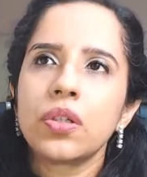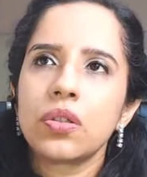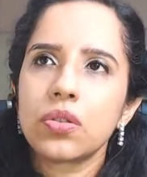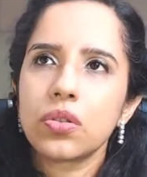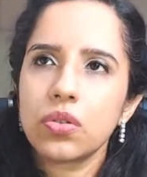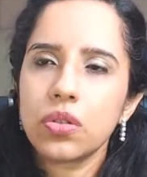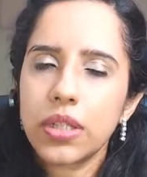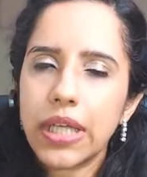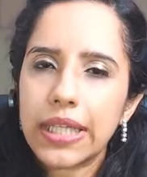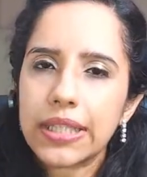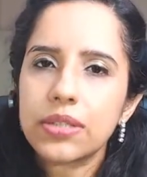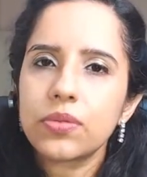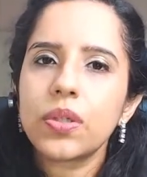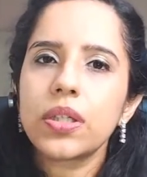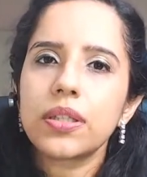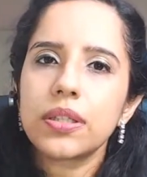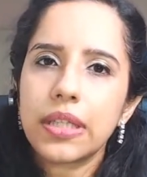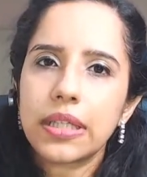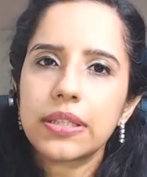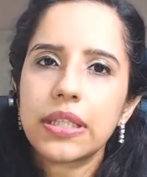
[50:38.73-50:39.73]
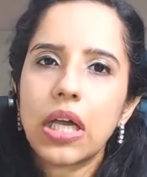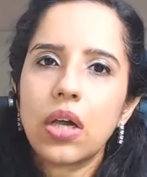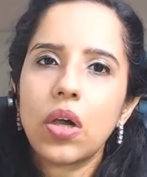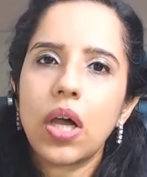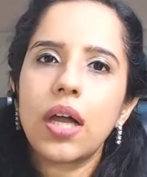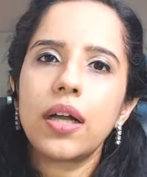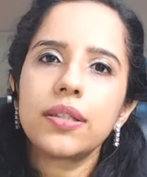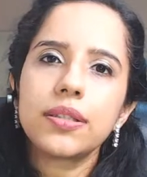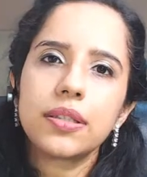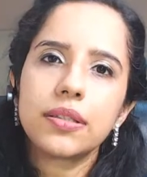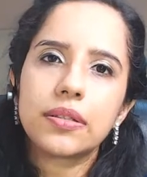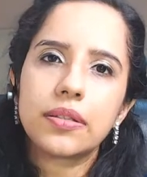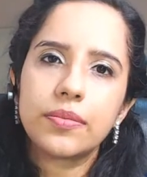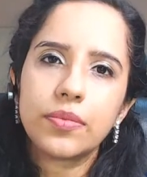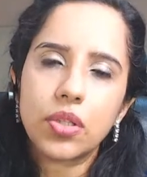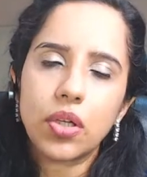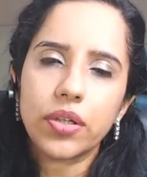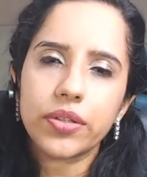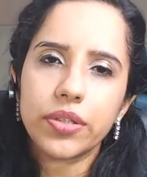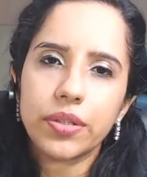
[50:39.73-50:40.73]
So that's how our
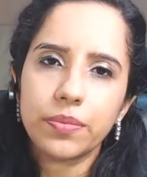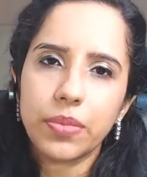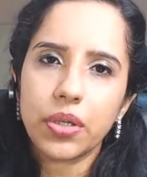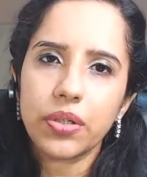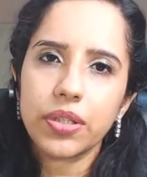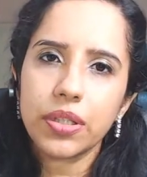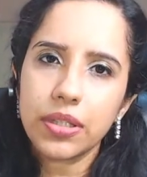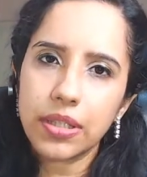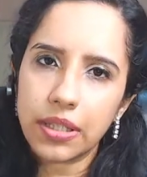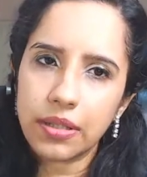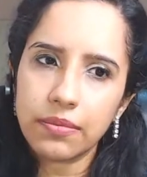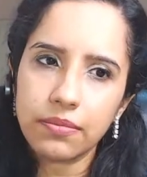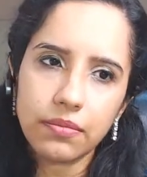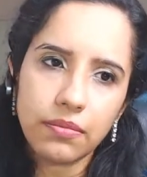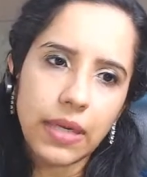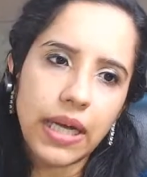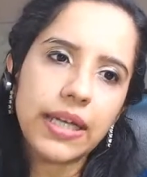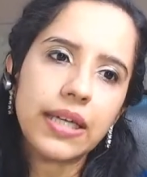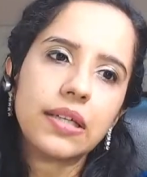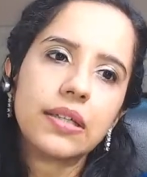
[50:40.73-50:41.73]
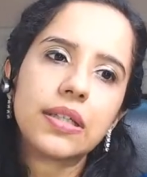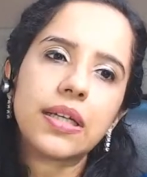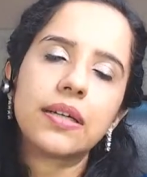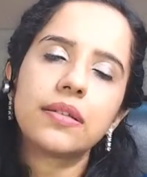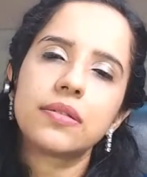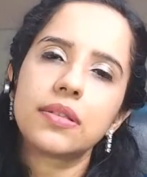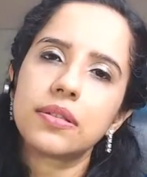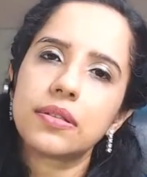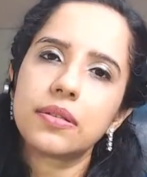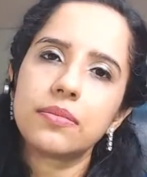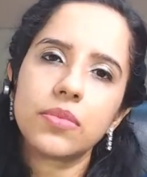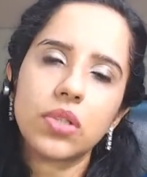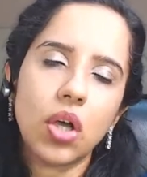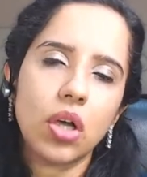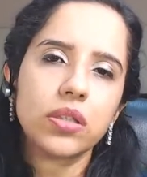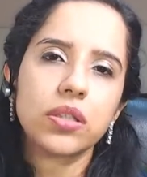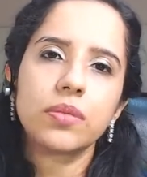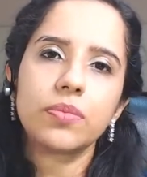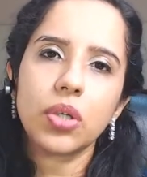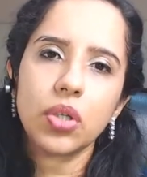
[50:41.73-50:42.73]
system talks about it, and my entire system
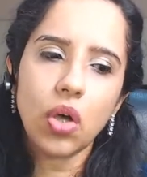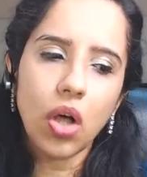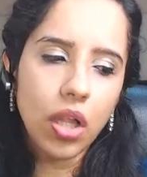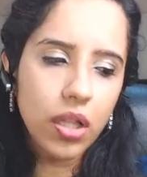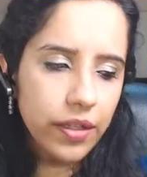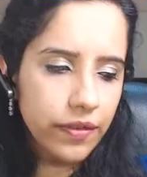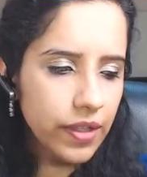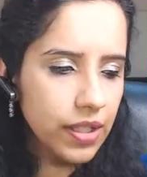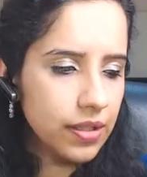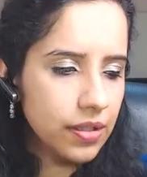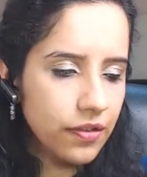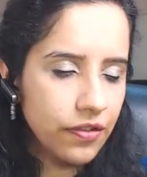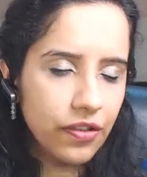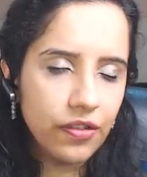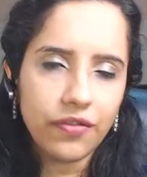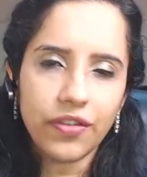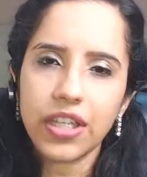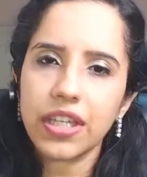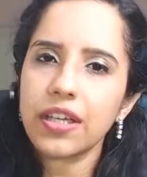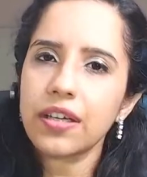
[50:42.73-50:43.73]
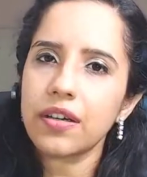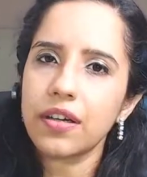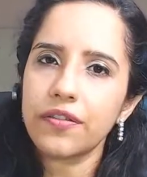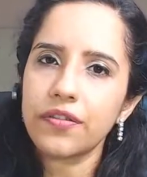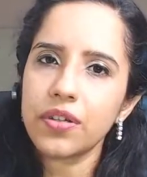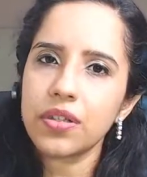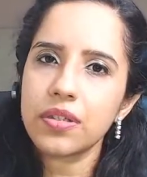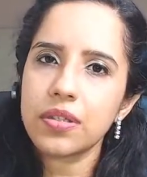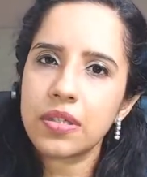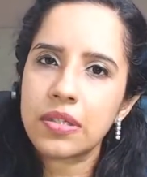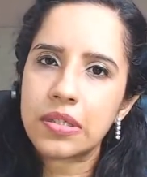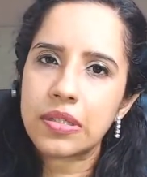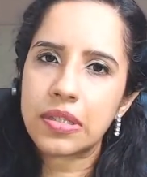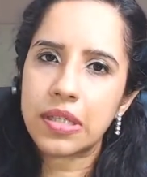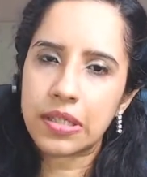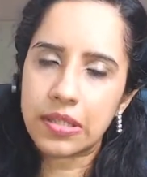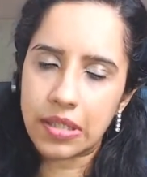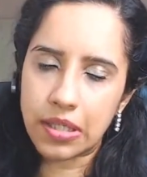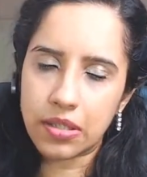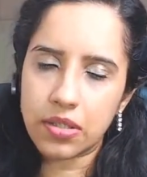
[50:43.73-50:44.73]
talks about all of these different Vedic
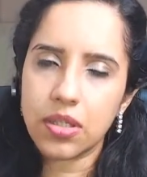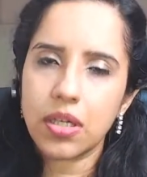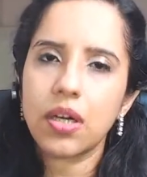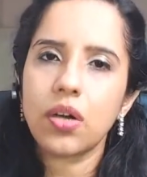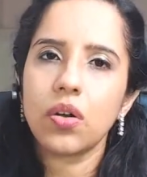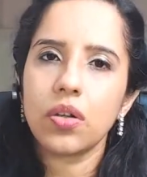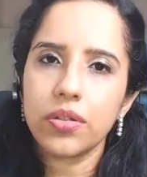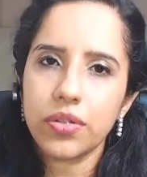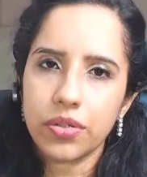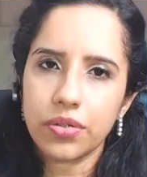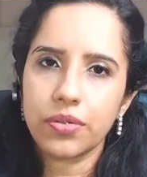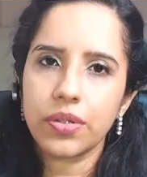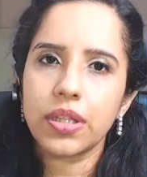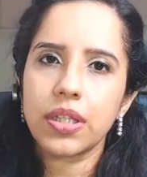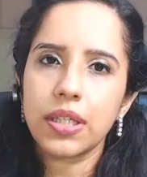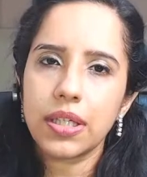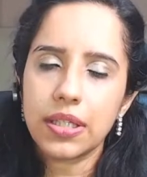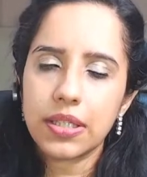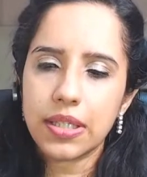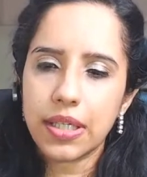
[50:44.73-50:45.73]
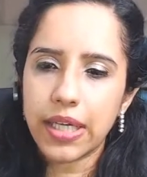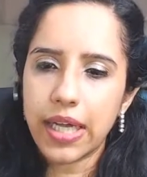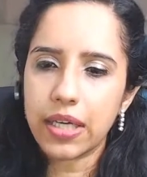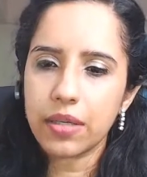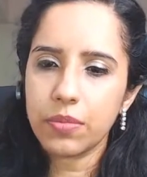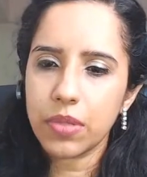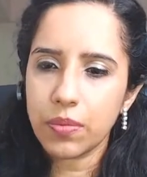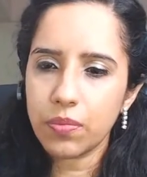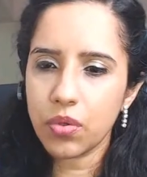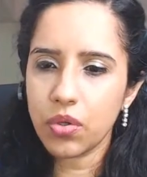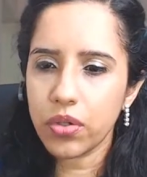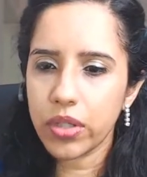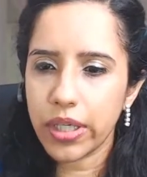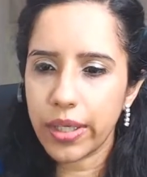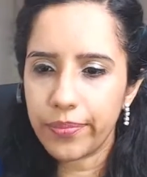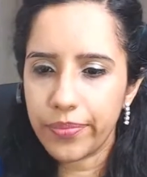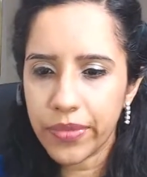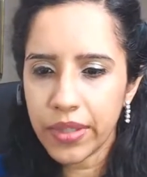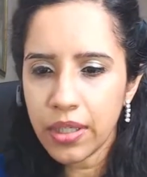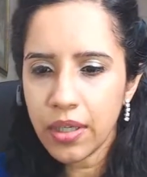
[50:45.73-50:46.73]
references, etc. Also in the Ease Academy
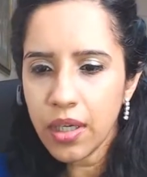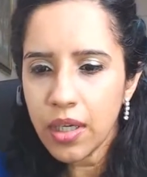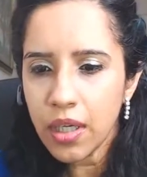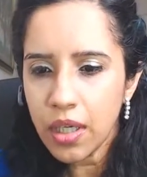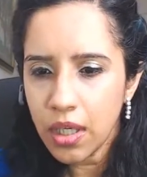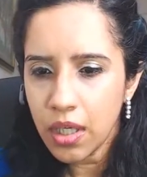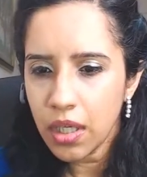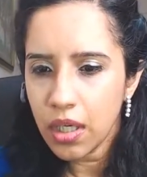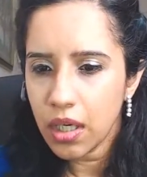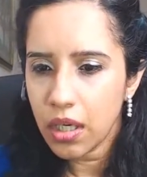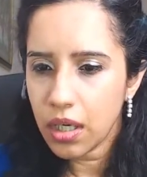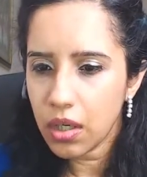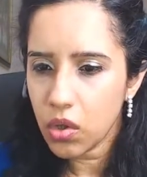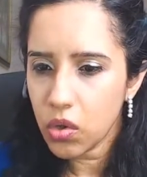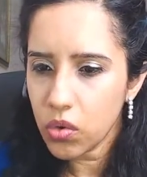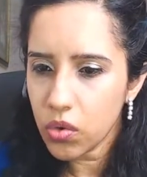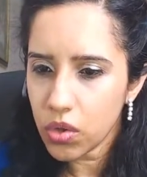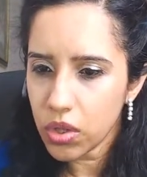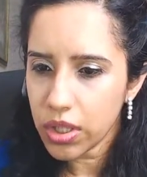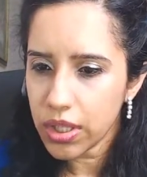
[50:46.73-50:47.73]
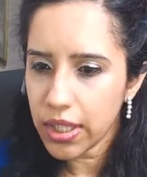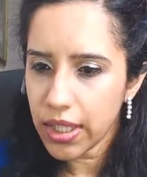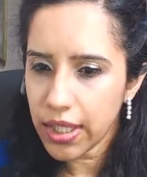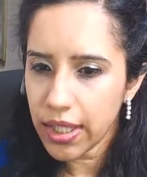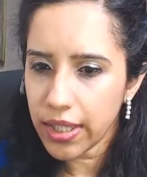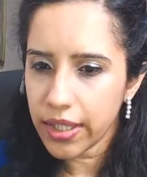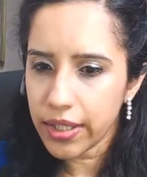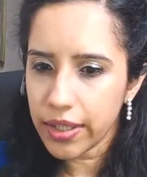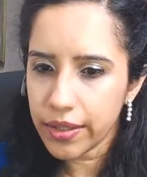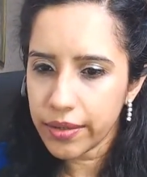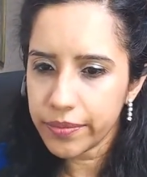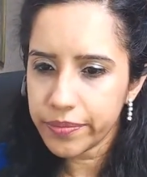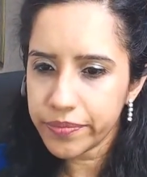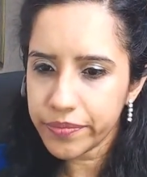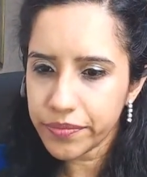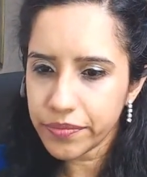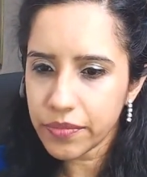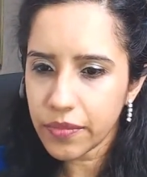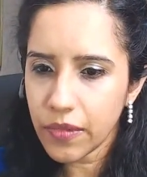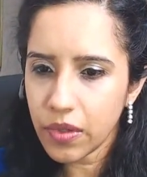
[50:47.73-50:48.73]
program. Okay,
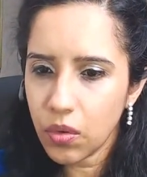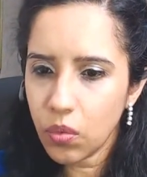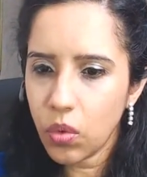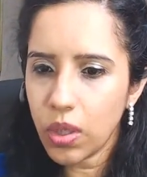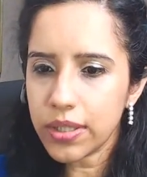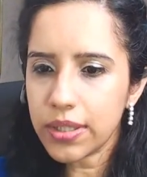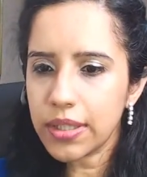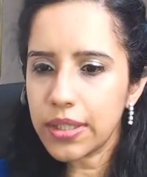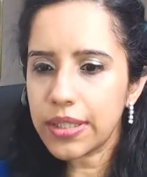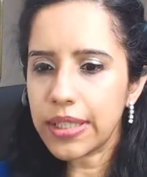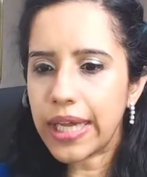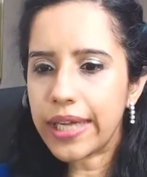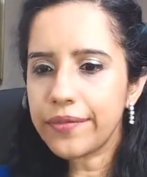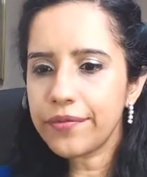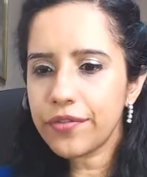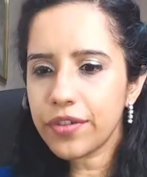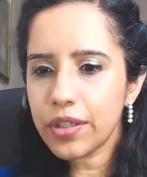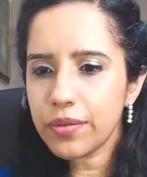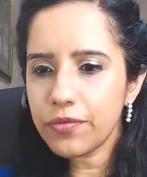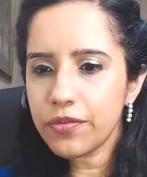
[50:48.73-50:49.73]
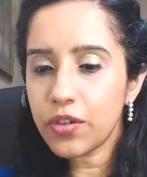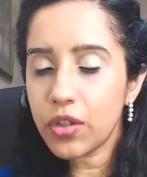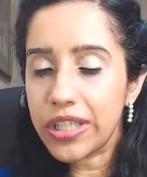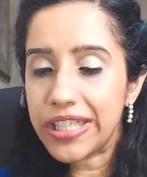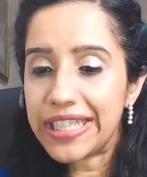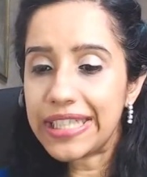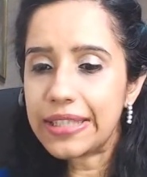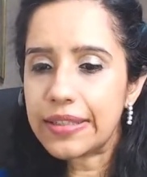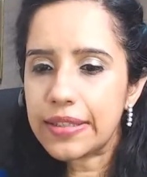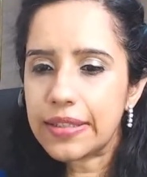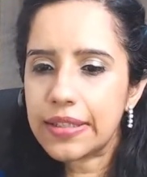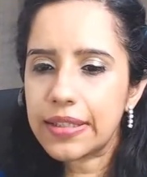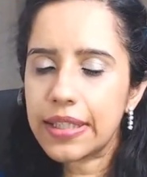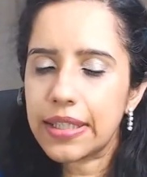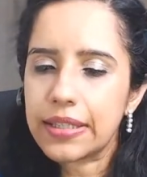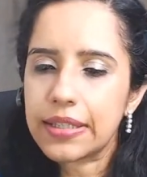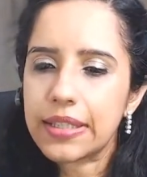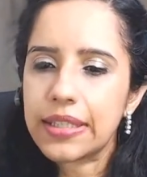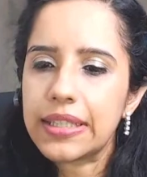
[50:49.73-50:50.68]
what's the time frame for each stage?